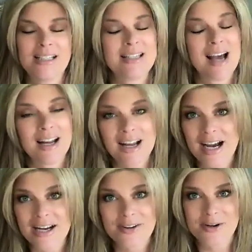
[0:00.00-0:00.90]
It's not a
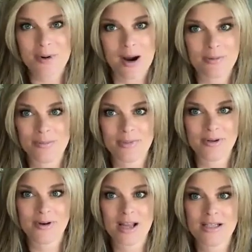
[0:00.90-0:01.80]
hiring problem,
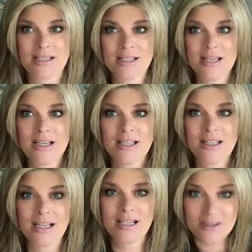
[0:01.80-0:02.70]
my friends.
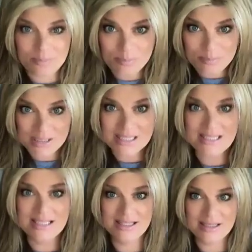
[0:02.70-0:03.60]
That is a
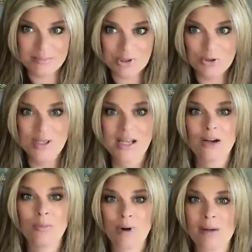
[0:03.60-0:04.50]
business
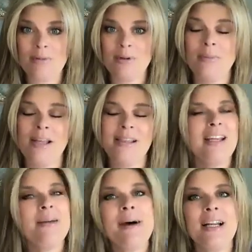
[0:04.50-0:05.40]
building problem. And
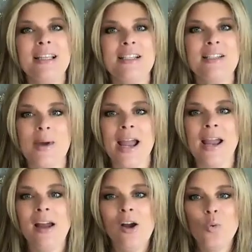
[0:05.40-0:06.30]
think about it this
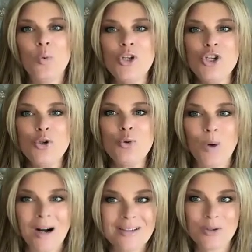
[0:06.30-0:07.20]
way. Would you
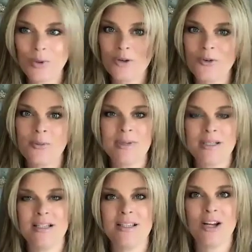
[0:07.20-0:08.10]
want to work for a
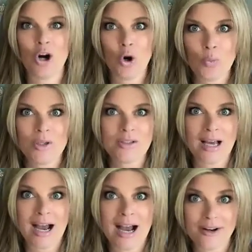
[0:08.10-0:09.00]
business that
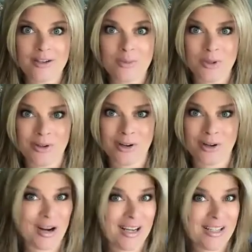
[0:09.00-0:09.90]
always hires when they're
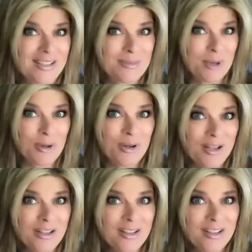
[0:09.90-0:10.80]
in crisis
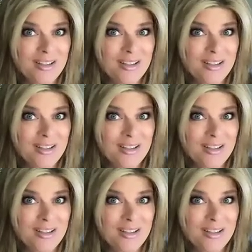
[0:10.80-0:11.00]
mode?